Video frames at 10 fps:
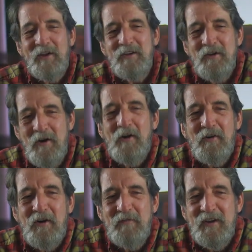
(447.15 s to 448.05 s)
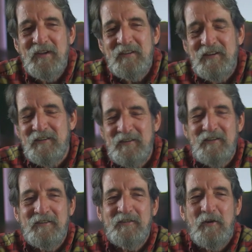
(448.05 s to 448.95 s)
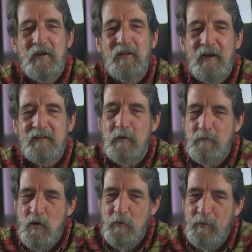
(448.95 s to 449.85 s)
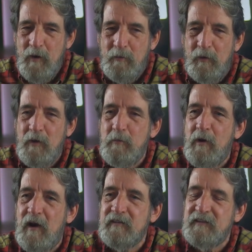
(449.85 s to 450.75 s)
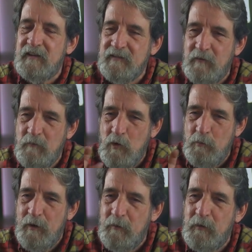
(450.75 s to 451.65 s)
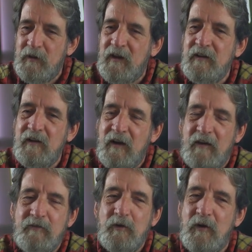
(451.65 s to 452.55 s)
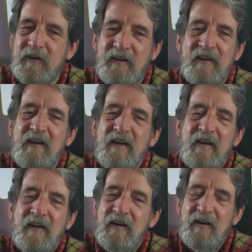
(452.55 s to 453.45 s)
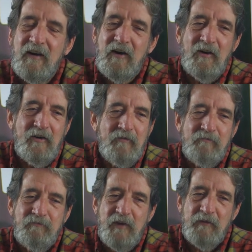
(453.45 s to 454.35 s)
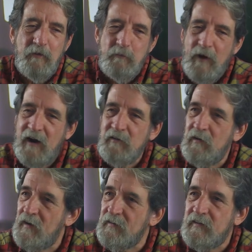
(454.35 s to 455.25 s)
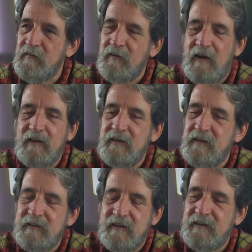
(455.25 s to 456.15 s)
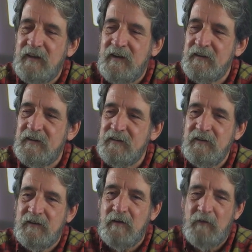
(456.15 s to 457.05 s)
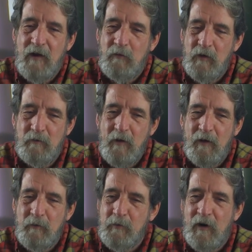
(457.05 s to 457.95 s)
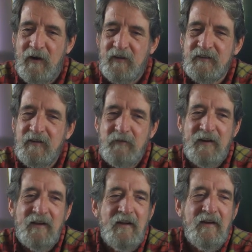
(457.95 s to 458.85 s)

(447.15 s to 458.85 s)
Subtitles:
But, you know, I mean, it's sort of like the more people in the process, the more people that you have talking, different backgrounds, different ideas, I think you come out with a better product. I mean,